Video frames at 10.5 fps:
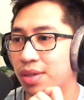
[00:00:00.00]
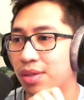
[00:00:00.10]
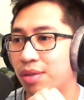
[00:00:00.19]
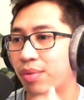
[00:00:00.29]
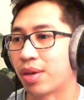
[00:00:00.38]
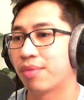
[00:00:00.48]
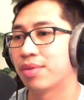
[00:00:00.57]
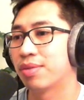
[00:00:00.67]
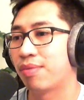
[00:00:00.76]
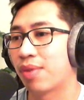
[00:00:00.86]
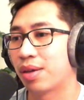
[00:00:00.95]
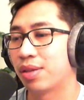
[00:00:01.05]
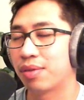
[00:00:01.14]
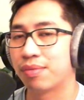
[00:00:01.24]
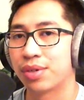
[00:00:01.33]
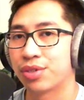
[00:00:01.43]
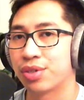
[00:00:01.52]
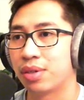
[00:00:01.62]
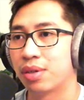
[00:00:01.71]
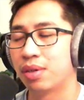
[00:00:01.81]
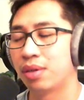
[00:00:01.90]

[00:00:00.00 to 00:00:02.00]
and then we have this validate function.